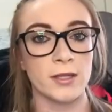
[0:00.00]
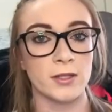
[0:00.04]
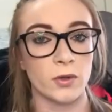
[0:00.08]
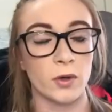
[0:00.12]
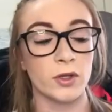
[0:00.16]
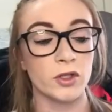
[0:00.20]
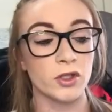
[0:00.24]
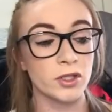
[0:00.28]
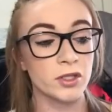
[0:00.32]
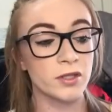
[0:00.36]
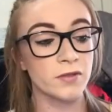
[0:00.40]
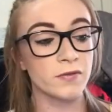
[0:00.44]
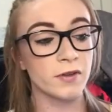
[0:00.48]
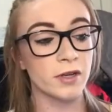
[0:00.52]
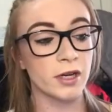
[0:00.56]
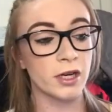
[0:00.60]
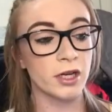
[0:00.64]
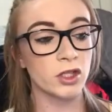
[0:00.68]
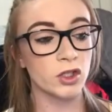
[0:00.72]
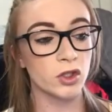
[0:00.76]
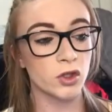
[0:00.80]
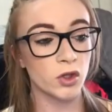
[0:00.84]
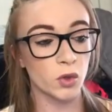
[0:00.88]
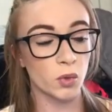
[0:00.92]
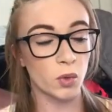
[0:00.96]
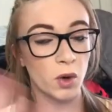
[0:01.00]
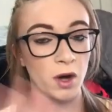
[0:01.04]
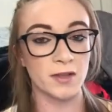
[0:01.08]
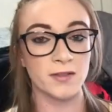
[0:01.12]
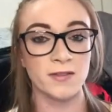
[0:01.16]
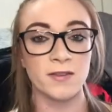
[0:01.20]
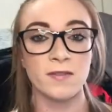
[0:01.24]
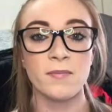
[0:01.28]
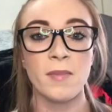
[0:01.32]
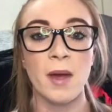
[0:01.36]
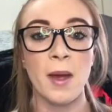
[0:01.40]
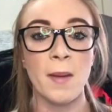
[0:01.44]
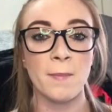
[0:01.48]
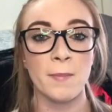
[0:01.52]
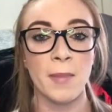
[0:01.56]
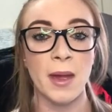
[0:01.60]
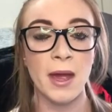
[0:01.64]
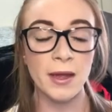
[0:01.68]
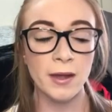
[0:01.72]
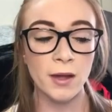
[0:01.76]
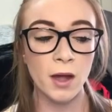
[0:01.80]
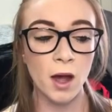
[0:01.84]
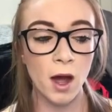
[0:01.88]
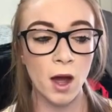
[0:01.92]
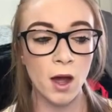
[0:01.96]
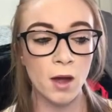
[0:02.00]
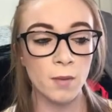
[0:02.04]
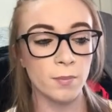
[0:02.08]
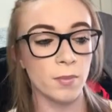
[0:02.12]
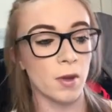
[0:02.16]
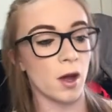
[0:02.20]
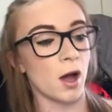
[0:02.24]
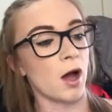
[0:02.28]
so I just finished the rest of my makeup.